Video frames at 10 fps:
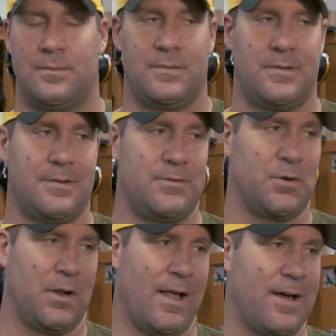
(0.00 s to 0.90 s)
is it, is do
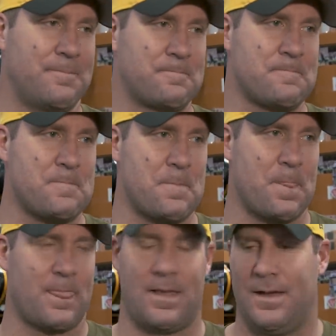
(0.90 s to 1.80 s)
that it a lot.
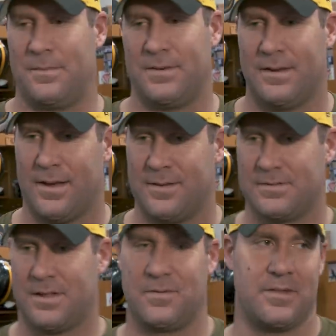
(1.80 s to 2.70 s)
I mean, no, nah,
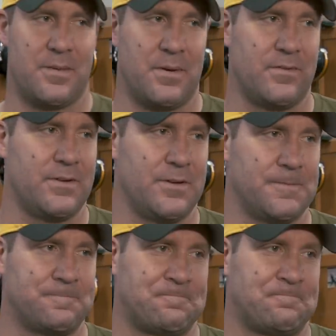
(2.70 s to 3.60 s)
it's not really that big of a
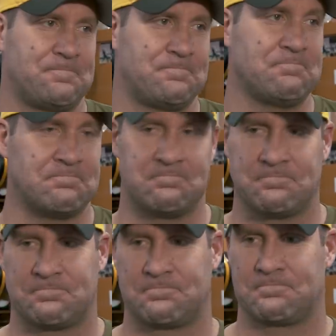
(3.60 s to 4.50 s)
deal.
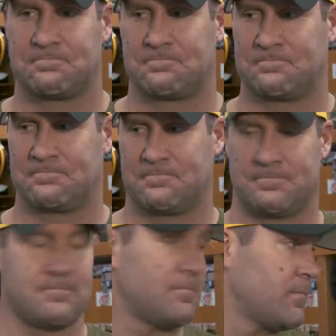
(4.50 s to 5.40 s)
Ben, what, uh,
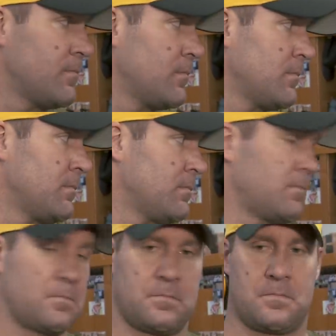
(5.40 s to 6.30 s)
when you look at
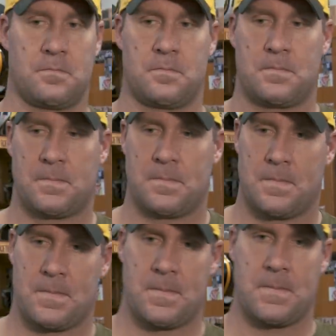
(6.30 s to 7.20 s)
JuJu, anything, what
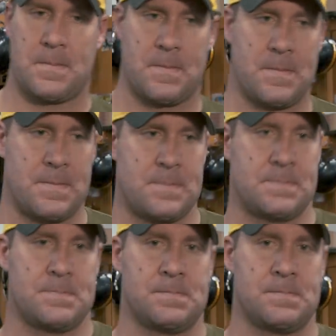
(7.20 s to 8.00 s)
surprises you the most about